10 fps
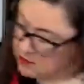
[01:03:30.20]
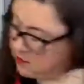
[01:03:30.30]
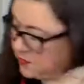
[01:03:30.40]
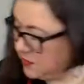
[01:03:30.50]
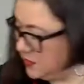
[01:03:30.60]

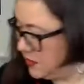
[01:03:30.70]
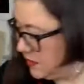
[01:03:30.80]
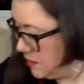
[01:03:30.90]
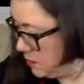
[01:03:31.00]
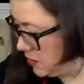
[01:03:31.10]
fairly,
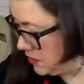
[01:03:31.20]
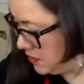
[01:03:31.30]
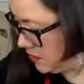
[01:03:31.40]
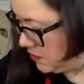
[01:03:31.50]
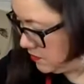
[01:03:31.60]
I mean, you
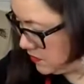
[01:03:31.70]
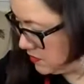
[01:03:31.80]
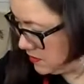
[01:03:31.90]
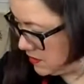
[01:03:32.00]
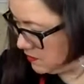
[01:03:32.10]
know,
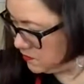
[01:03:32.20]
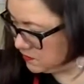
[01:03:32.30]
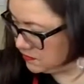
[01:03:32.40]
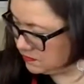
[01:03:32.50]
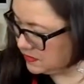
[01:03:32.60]

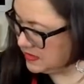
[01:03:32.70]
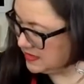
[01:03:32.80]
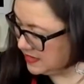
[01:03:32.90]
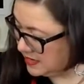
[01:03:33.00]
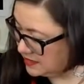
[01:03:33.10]

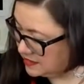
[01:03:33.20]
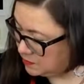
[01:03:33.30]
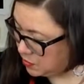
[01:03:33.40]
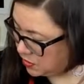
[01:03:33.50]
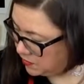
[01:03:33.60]
yeah, see, part